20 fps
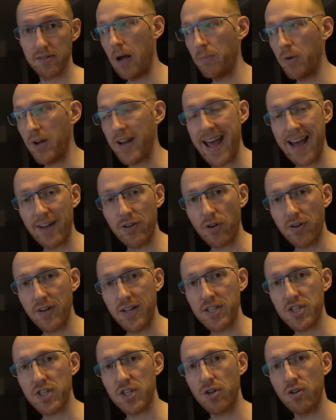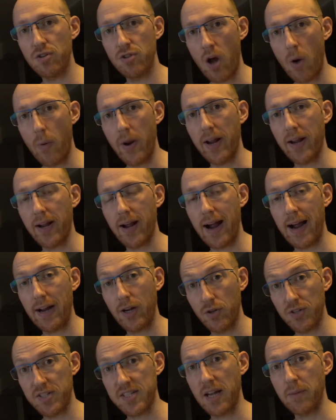I'm going to end on this knowing I
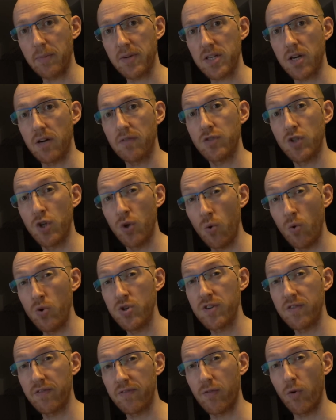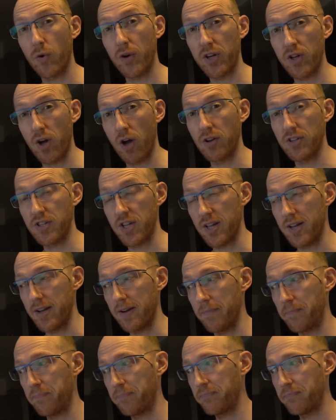could save myself $240 a year.